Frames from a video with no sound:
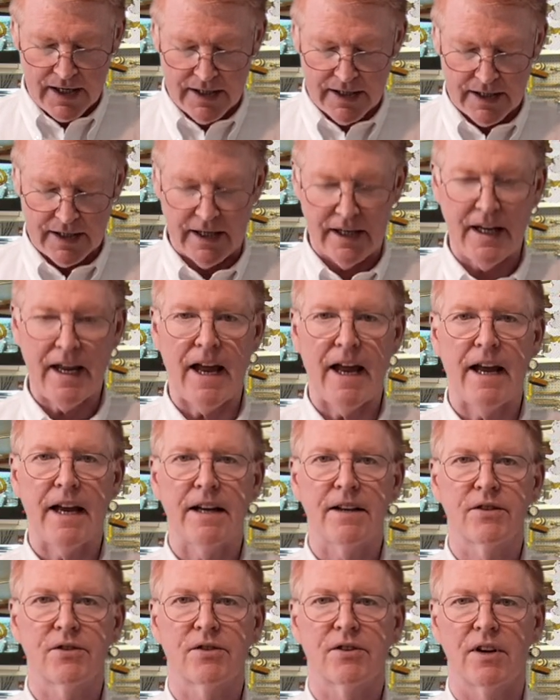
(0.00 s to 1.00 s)
It
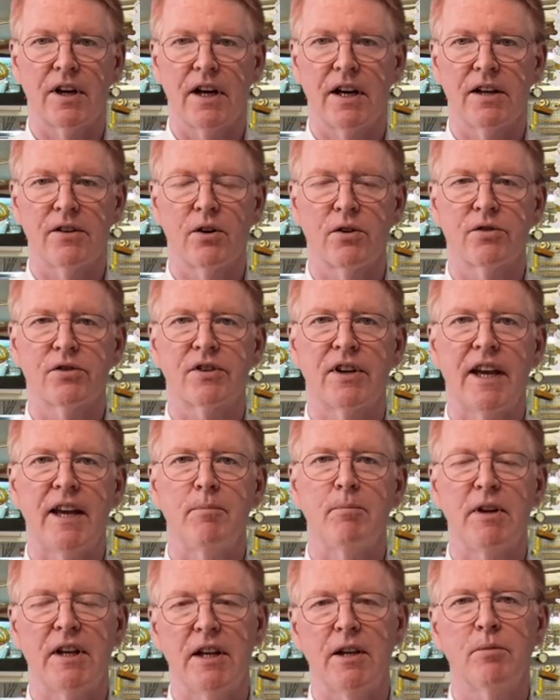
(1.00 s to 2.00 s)
has those
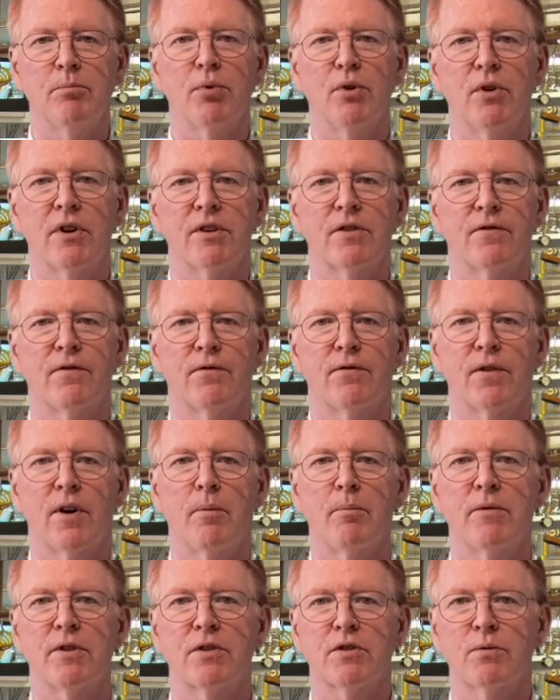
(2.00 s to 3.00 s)
same inputs
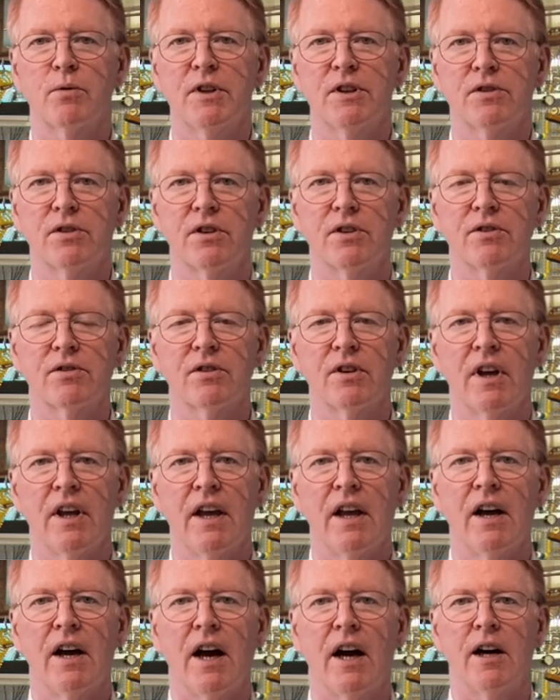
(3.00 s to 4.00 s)
from the switches,
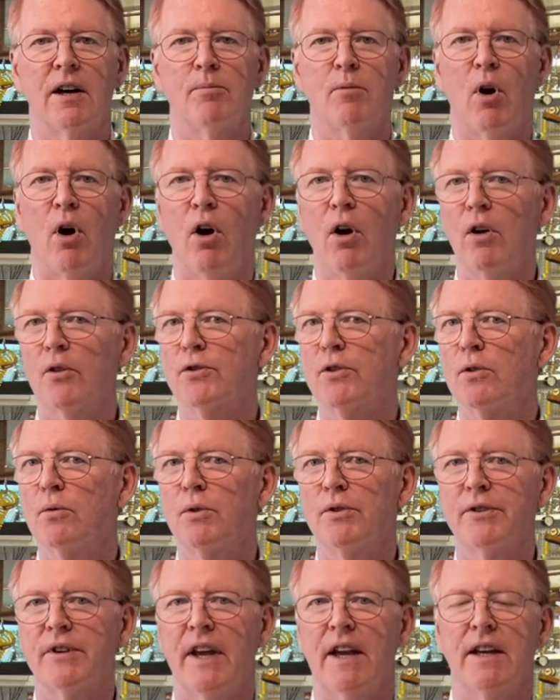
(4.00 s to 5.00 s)
also
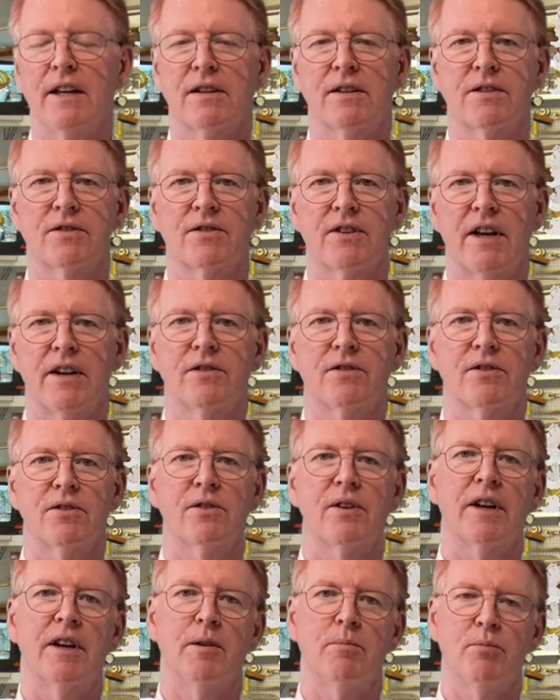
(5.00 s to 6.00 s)
will take the
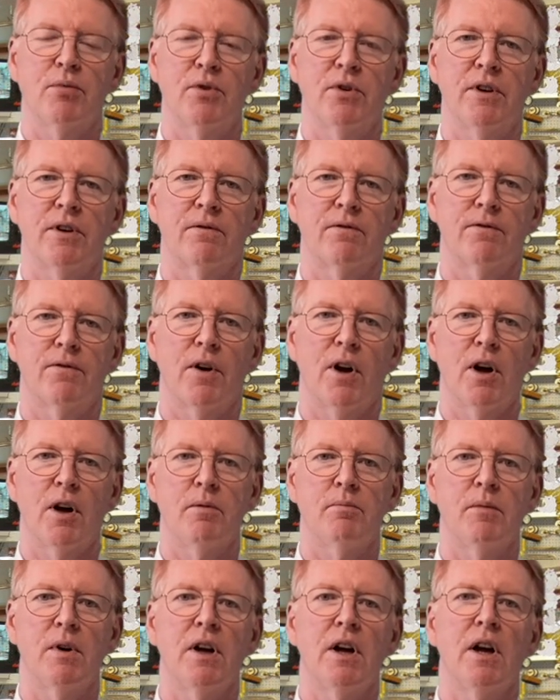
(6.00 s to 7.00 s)
sensor input
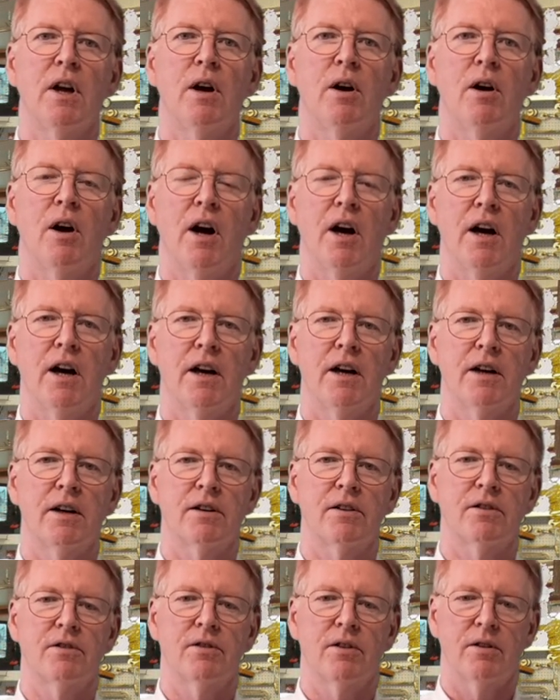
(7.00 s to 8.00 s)
from
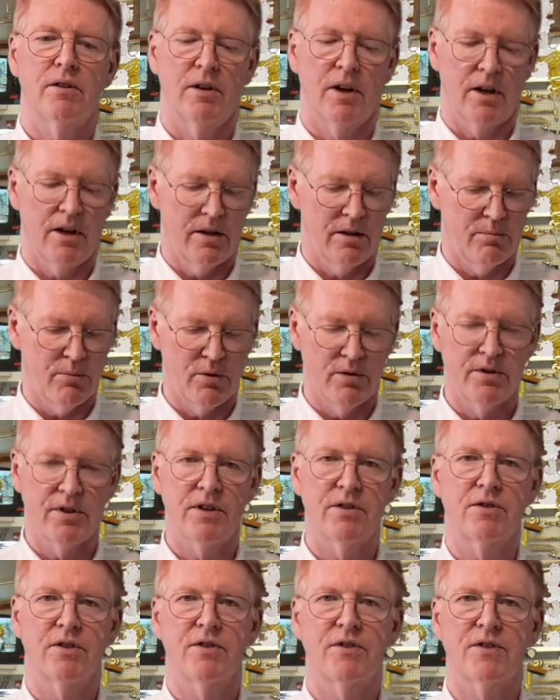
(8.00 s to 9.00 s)
the
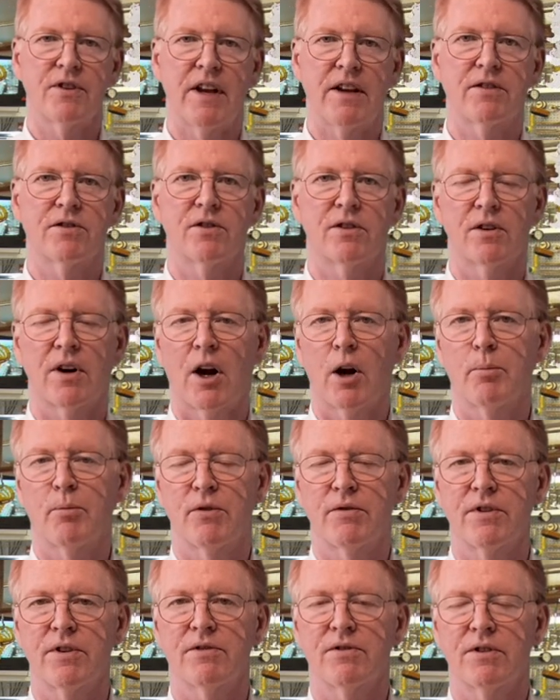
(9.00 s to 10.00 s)
precision sensor, our
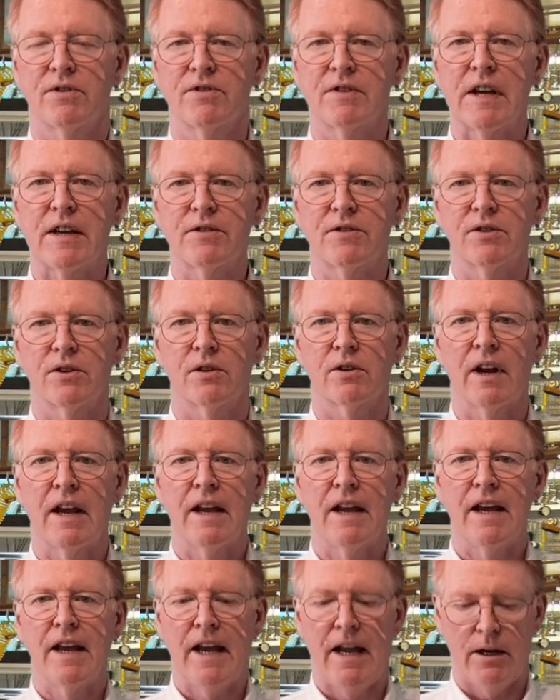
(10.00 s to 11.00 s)
precision sensor,
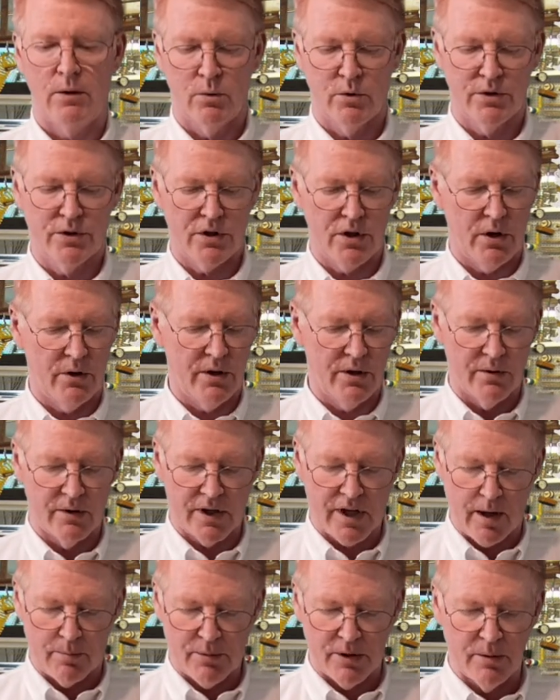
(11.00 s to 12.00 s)
and we'll show you in a
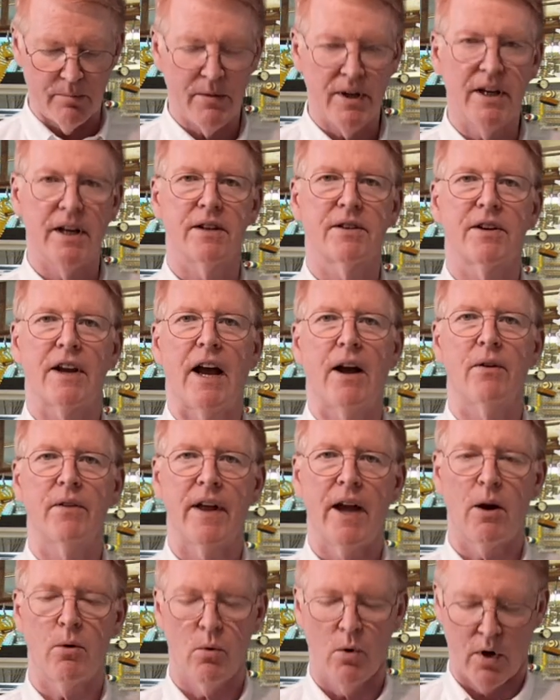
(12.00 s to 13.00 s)
couple of minutes how
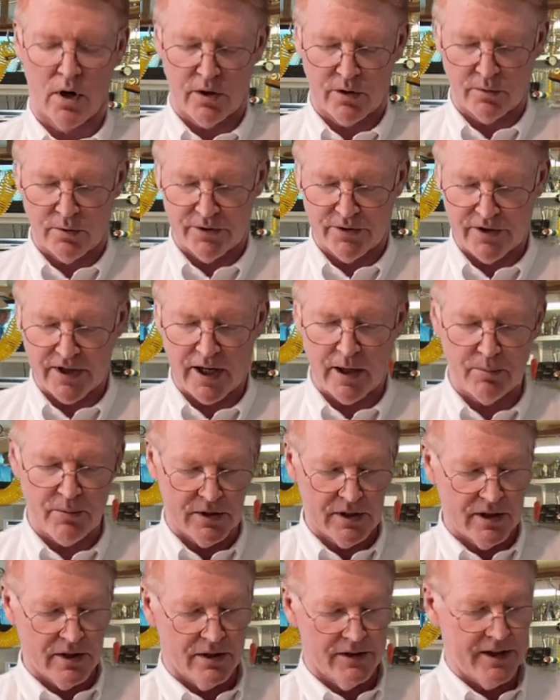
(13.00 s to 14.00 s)
that works. We'll set up
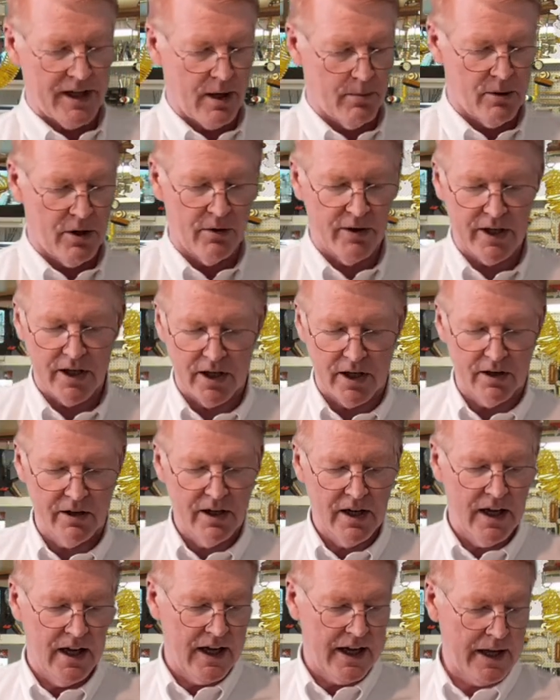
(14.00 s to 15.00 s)
a little demo
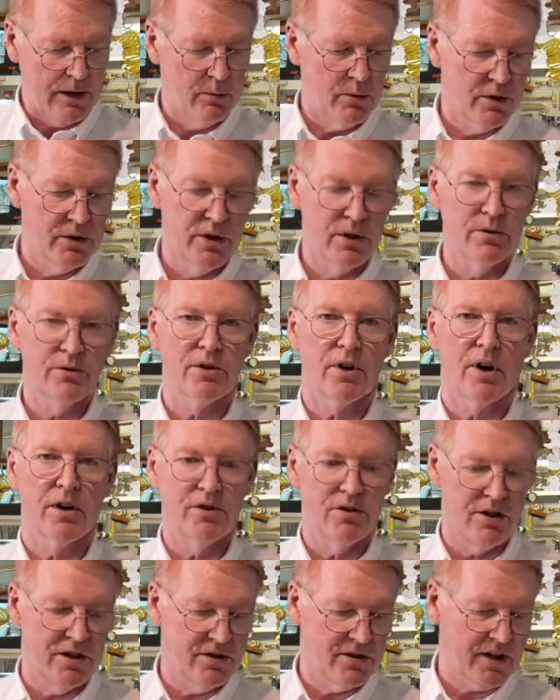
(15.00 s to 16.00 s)
here, and we'll use our
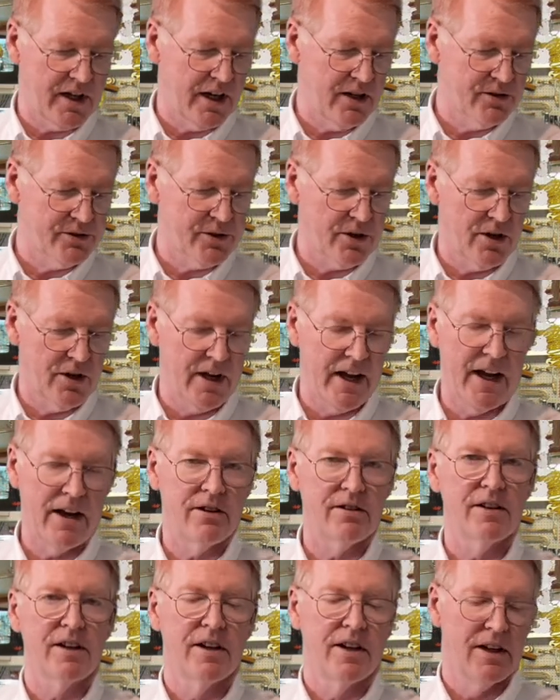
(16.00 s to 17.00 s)
G-scale
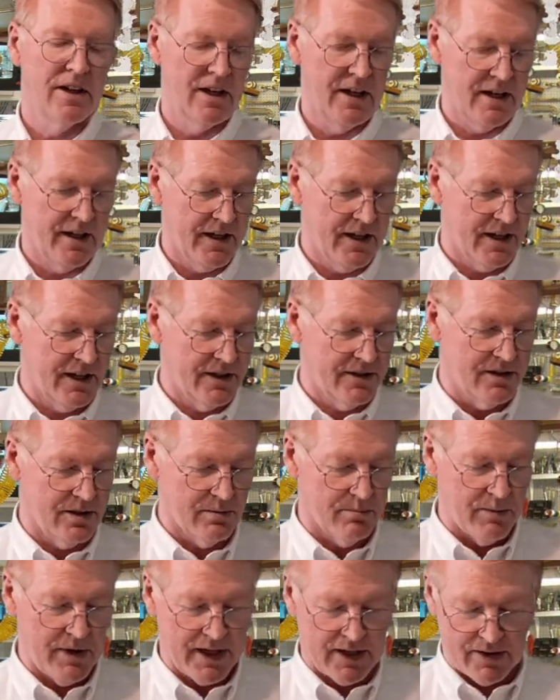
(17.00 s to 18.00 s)
turnout
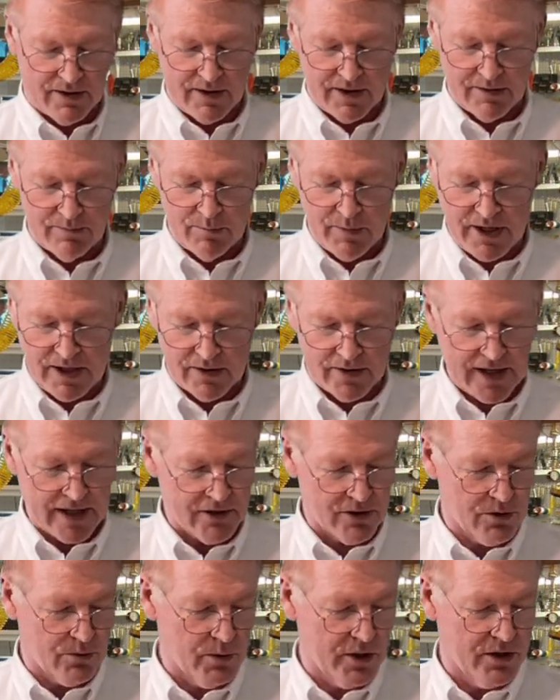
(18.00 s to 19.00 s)
to make
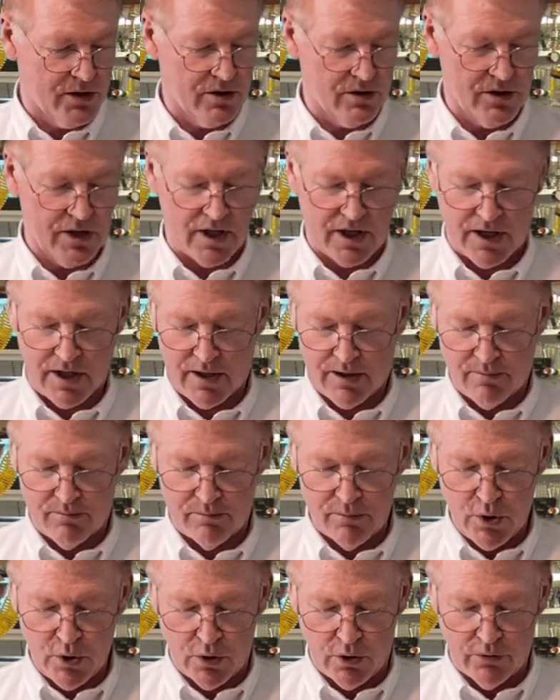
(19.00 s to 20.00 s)
that switch
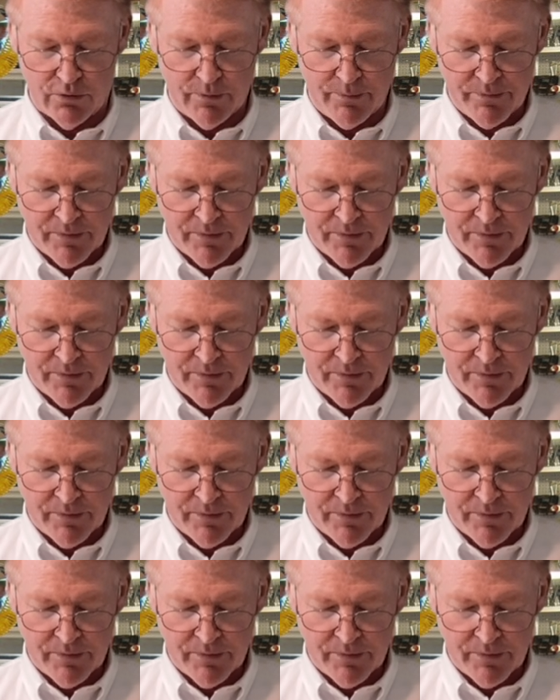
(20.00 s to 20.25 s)
move.